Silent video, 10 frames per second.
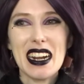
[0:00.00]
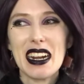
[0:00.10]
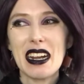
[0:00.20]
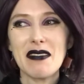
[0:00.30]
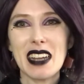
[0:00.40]

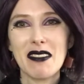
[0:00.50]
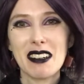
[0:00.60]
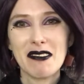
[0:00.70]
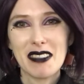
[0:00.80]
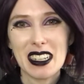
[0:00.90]
I've
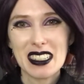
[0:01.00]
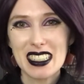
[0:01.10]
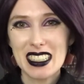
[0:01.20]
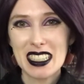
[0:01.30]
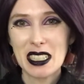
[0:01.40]
never
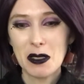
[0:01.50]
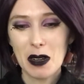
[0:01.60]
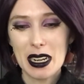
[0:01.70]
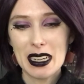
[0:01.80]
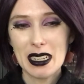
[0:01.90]
felt this
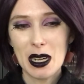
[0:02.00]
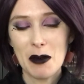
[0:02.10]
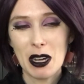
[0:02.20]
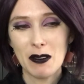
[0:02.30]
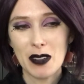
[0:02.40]
way
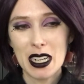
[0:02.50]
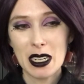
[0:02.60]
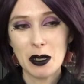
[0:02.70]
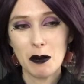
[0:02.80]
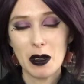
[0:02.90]
about
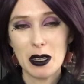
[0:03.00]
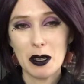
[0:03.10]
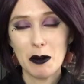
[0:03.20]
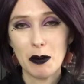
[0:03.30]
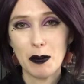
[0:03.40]
reading
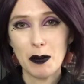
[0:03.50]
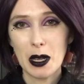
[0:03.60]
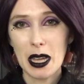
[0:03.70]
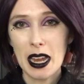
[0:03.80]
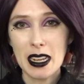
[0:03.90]

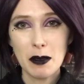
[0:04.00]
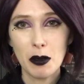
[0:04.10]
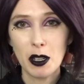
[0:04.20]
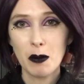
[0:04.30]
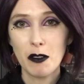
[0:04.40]
any
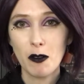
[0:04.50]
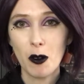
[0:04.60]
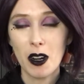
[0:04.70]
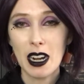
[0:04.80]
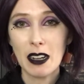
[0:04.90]
book
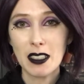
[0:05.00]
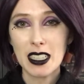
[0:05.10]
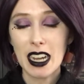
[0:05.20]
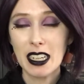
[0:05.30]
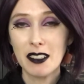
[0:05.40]
before
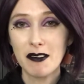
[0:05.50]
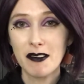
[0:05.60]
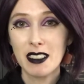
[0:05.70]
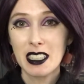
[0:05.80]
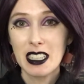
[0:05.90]
outside of
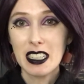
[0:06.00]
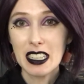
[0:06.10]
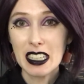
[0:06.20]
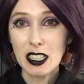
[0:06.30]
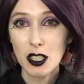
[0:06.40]

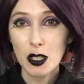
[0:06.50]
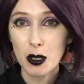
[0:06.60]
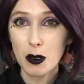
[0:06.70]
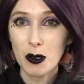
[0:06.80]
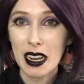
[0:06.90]
these
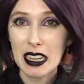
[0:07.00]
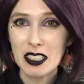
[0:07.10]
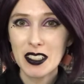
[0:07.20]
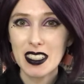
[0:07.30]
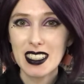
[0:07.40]
two
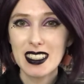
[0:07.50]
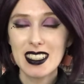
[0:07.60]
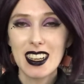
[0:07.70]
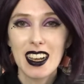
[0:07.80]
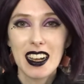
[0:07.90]
entries,
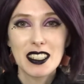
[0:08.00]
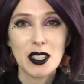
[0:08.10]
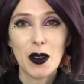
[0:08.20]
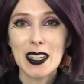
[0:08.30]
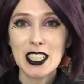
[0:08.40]

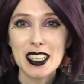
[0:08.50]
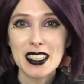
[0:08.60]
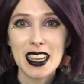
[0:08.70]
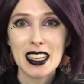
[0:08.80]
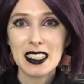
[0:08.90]
so I
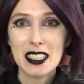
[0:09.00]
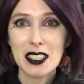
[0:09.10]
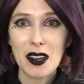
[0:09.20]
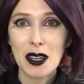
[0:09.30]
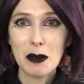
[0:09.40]
just had to
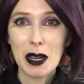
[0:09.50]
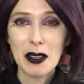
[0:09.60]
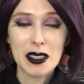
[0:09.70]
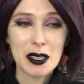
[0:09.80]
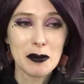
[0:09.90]
talk
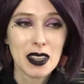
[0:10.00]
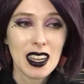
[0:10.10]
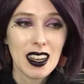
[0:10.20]
about them.